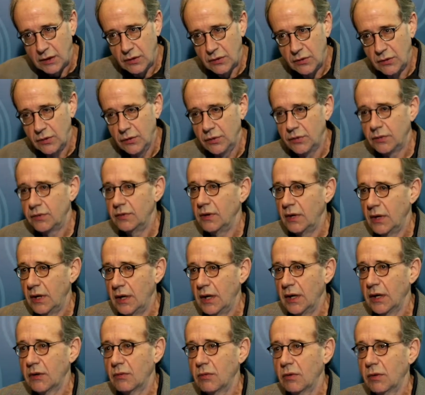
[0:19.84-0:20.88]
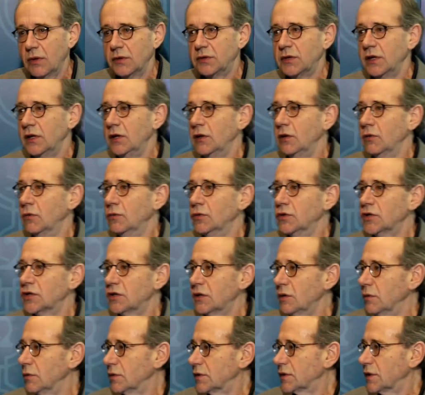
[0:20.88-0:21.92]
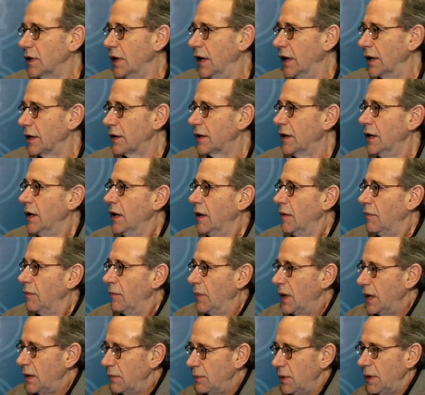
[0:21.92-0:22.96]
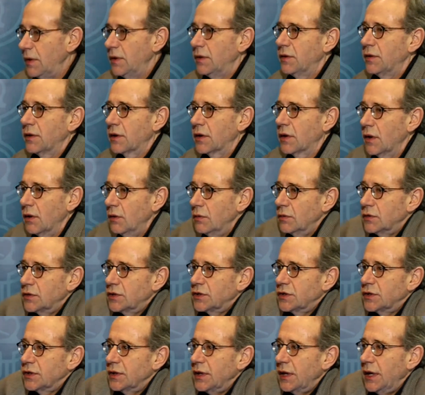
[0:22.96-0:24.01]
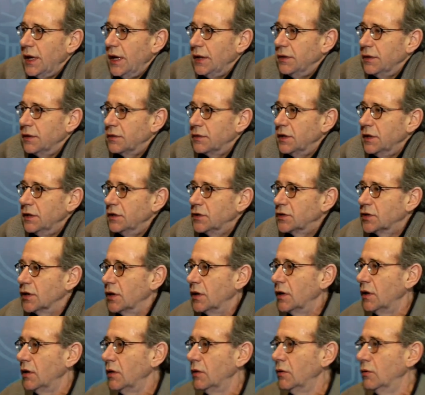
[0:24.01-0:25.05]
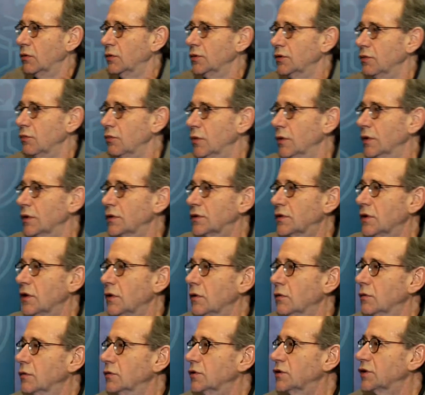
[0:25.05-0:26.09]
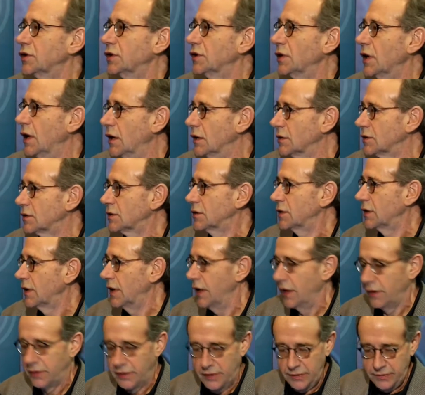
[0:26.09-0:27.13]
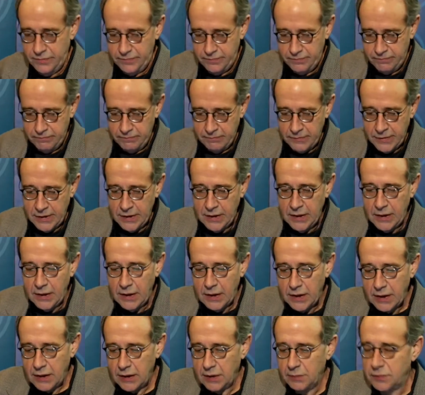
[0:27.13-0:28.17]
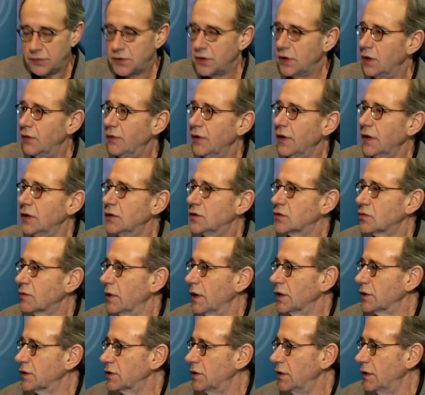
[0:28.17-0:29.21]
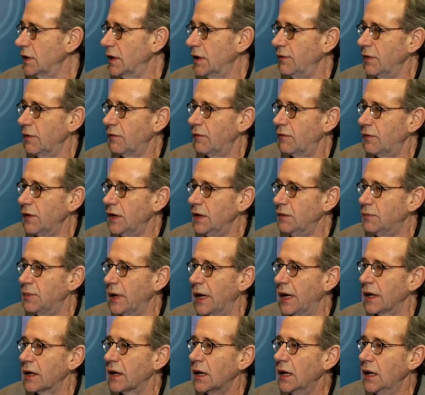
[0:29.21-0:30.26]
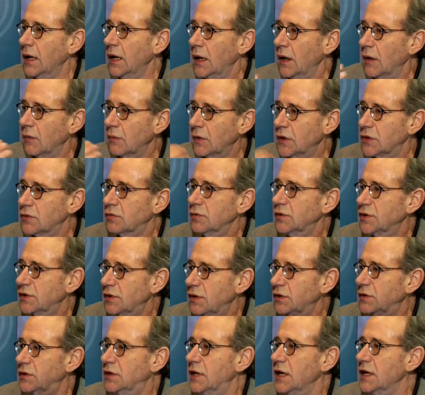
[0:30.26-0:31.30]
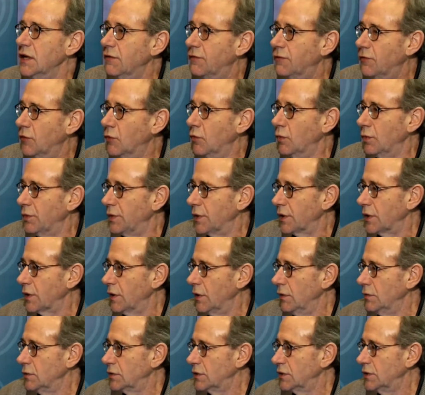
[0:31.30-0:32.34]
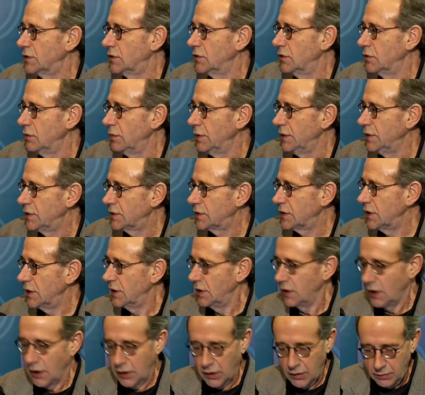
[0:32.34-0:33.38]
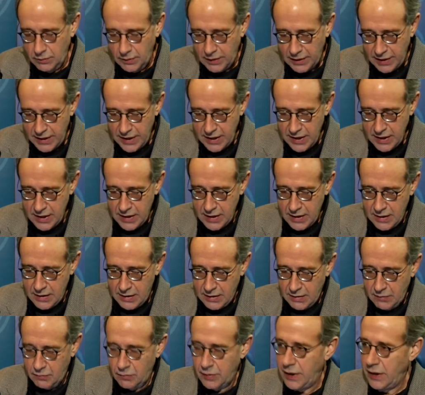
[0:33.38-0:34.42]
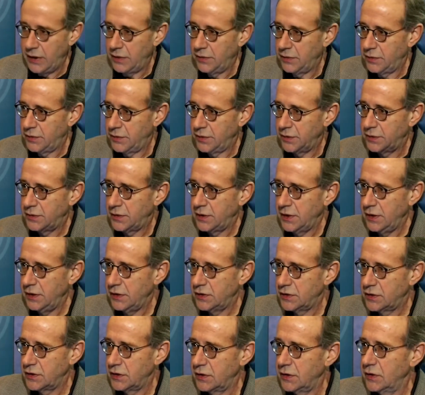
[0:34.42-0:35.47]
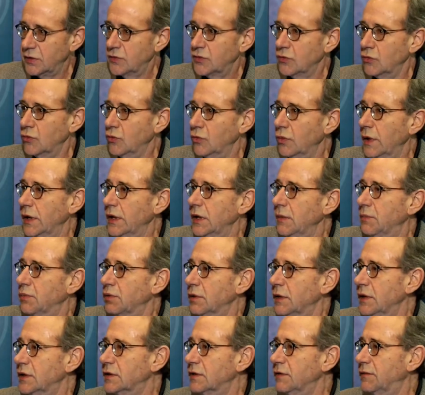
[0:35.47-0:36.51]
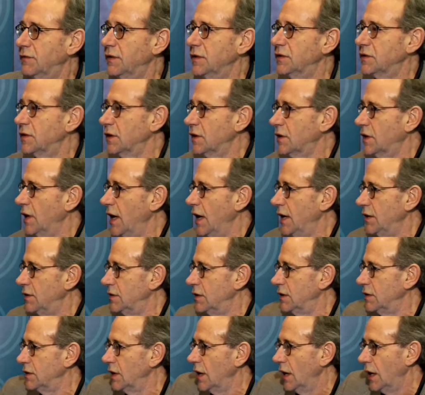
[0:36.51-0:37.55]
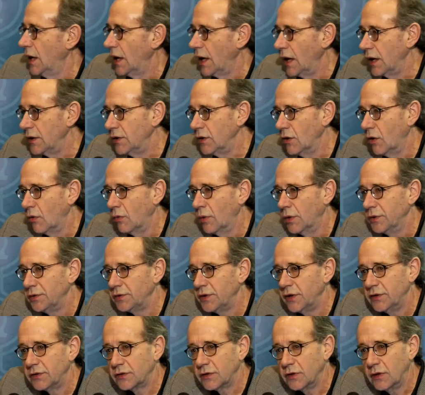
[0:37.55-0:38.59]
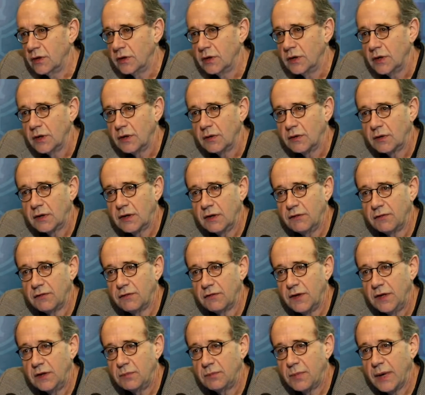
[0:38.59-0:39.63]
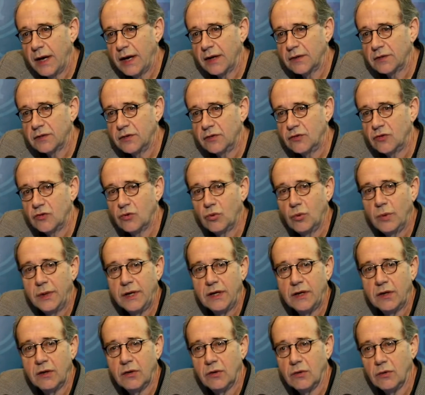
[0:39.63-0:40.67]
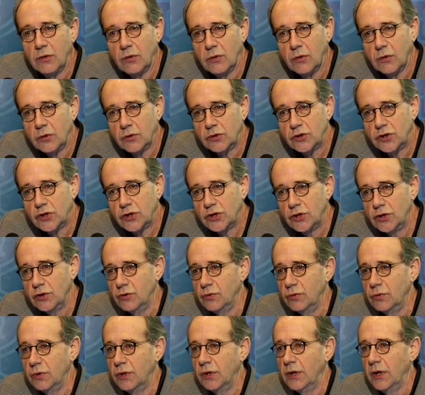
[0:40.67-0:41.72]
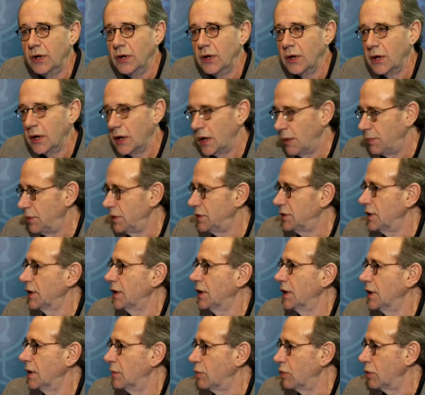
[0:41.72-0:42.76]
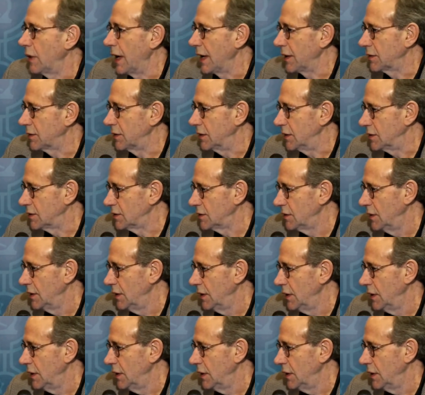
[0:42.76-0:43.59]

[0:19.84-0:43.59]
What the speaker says: good high-quality launch looks like, maybe the coach and the teacher work to launch a task together. And observing instruction and giving feedback, which was the default that coaches do, we see only when the teacher is already pretty sophisticated and you're wanting to give feedback to tweak or tune a particular practice.